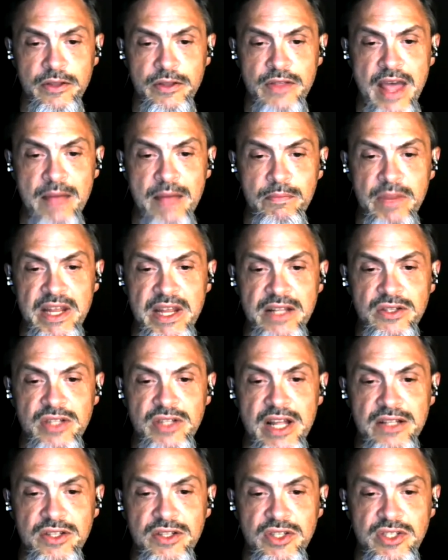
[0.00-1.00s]
that means
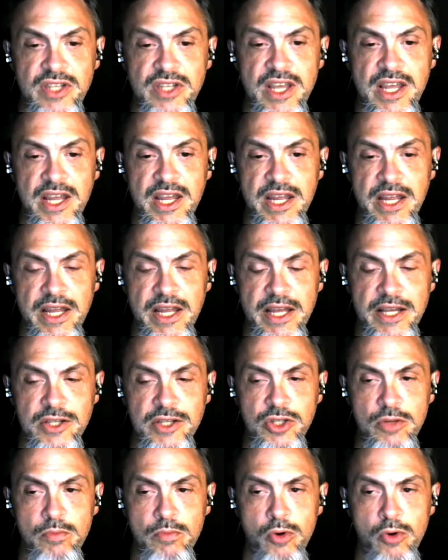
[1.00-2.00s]
that C
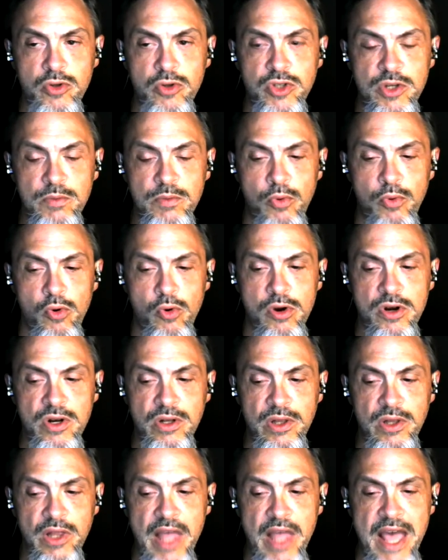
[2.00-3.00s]
is the most
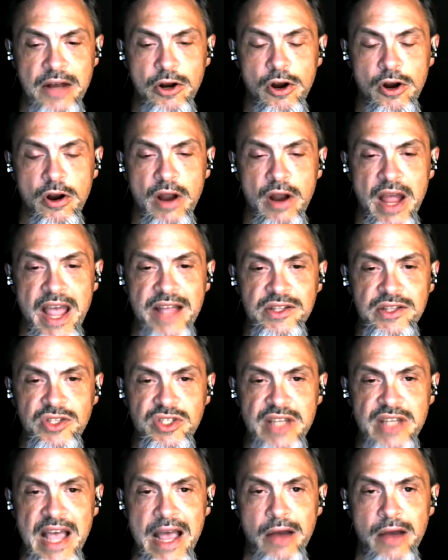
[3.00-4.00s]
important letter and
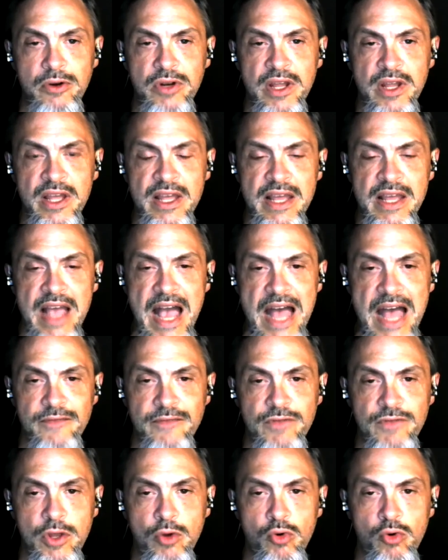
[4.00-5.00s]
sound out
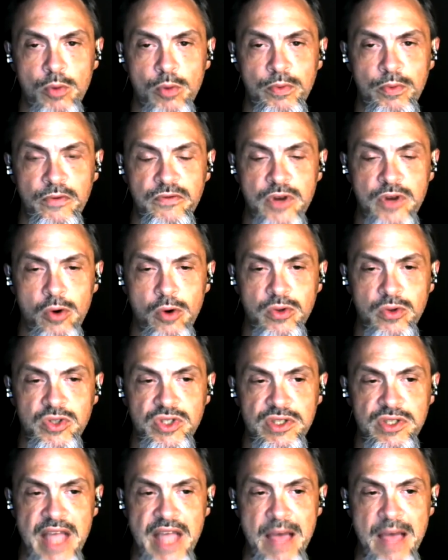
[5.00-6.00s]
of the group of
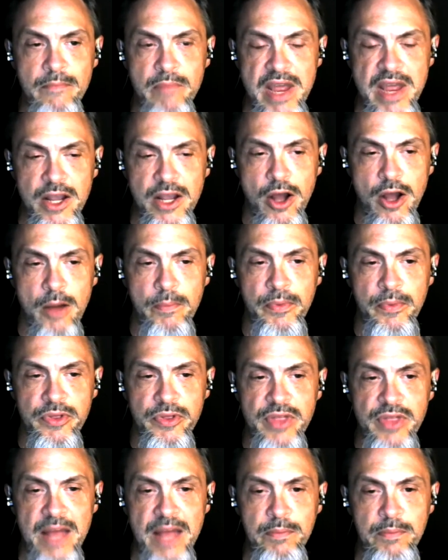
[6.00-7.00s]
notes that make up
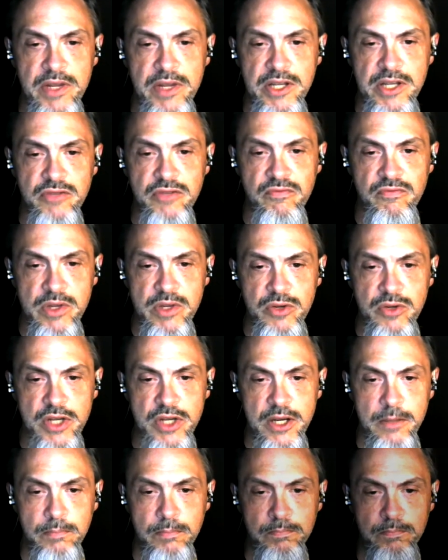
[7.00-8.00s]
that piece of music.